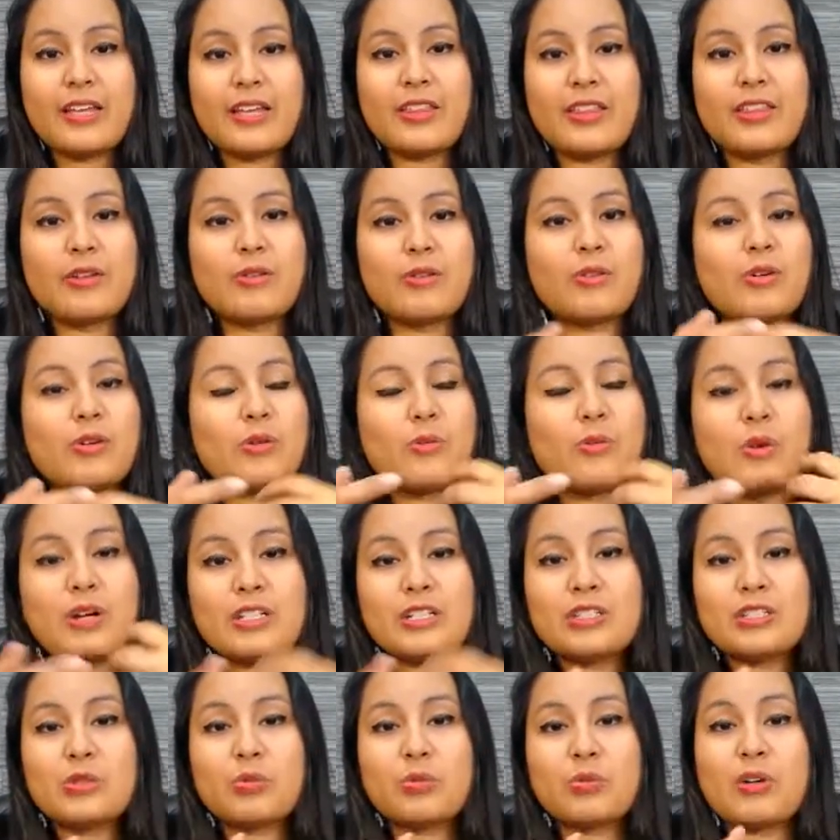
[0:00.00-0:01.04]
there were
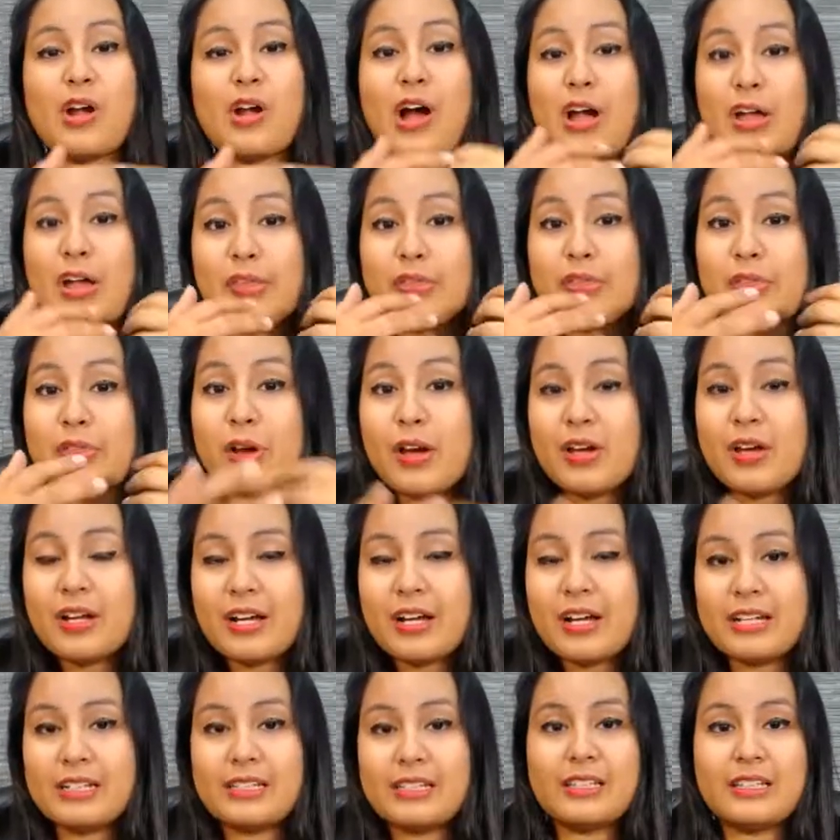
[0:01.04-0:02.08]
ones where I thought
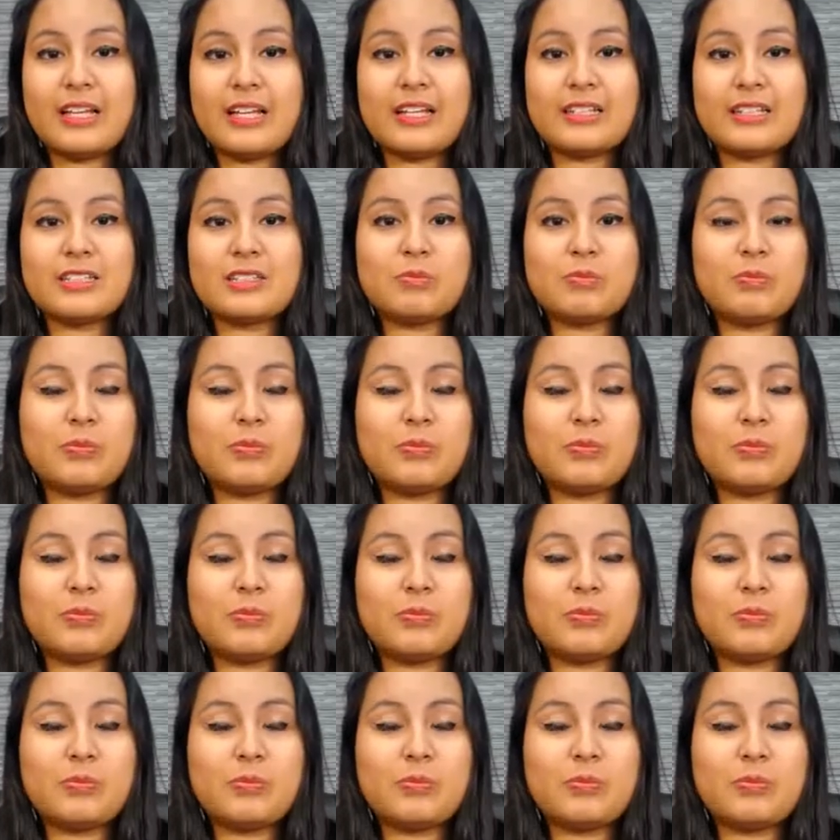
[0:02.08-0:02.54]
I liked,